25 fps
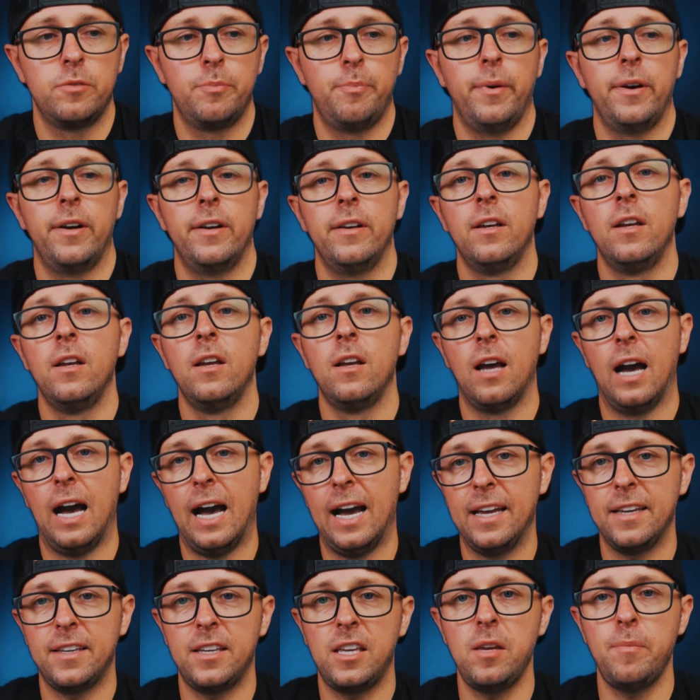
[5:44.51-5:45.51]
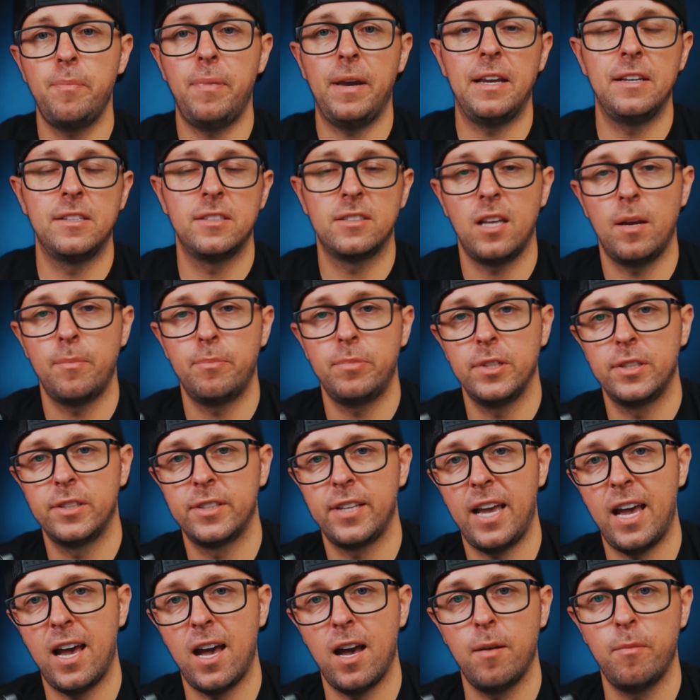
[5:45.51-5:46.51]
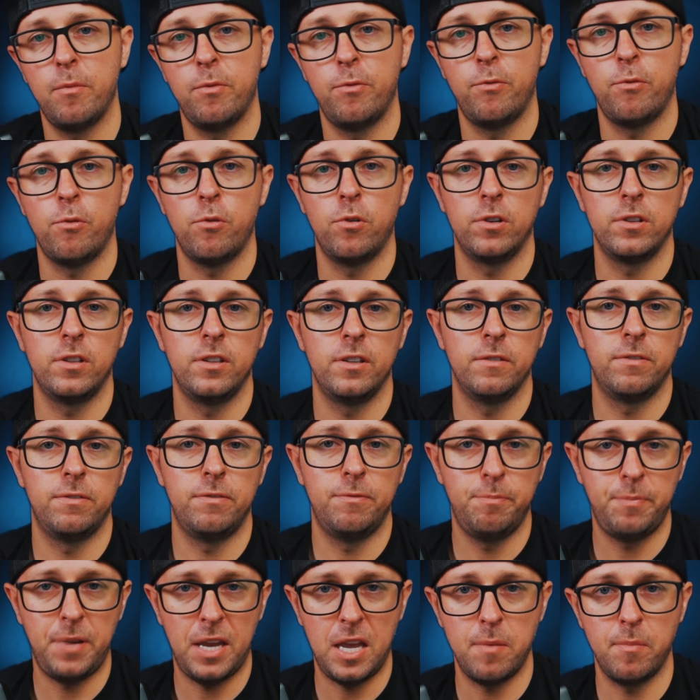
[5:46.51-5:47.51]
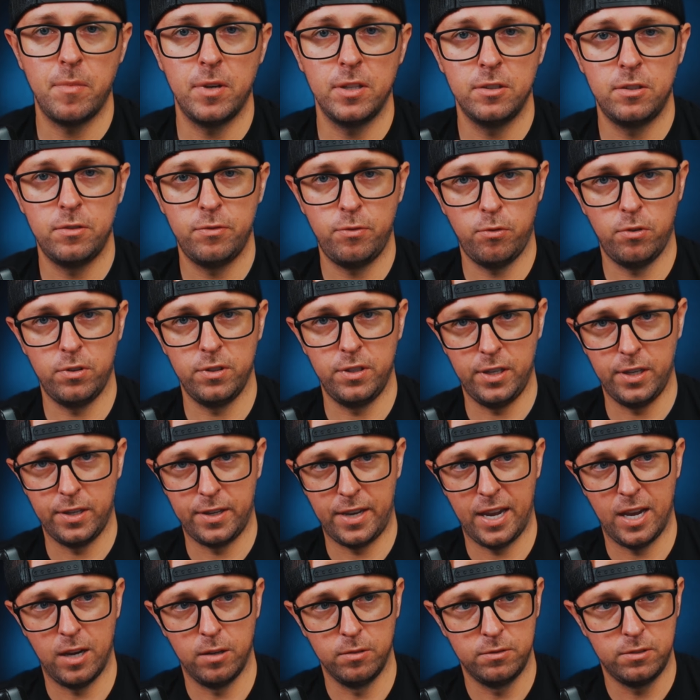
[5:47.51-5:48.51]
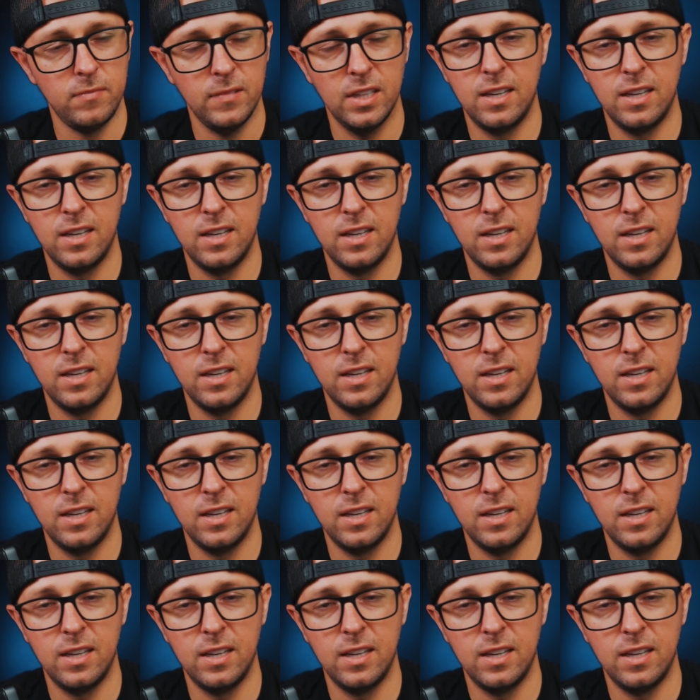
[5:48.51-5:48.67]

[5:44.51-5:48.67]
But I keep a separate tab for the payments for the accounts.